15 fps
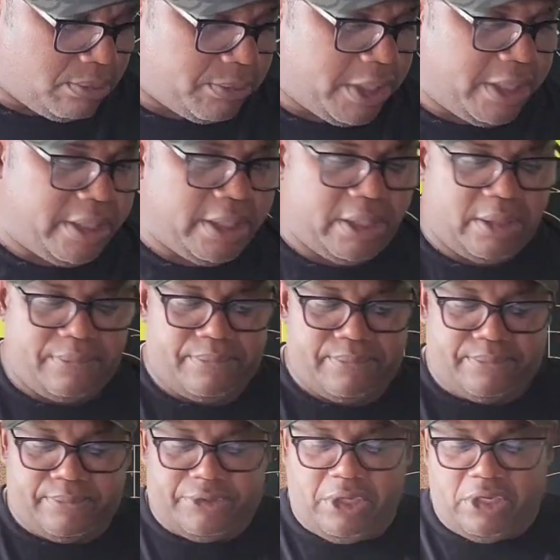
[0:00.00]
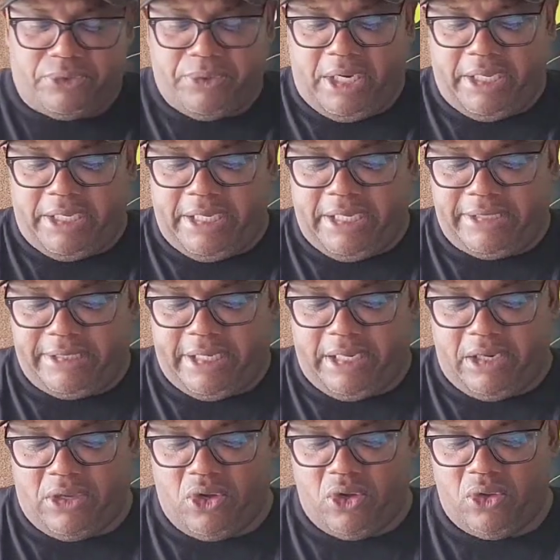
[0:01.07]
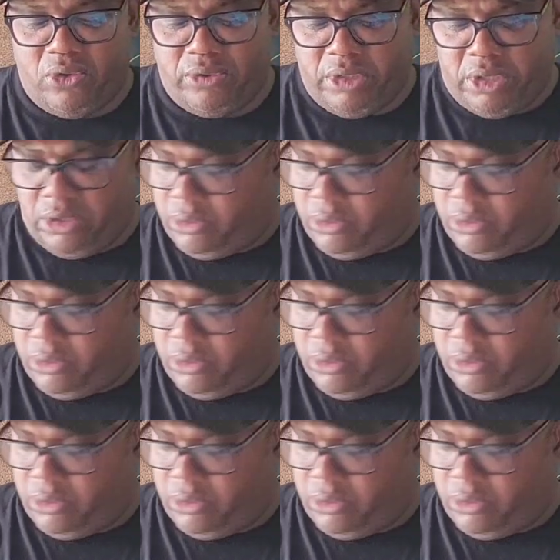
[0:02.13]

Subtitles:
But so it's really easy to load,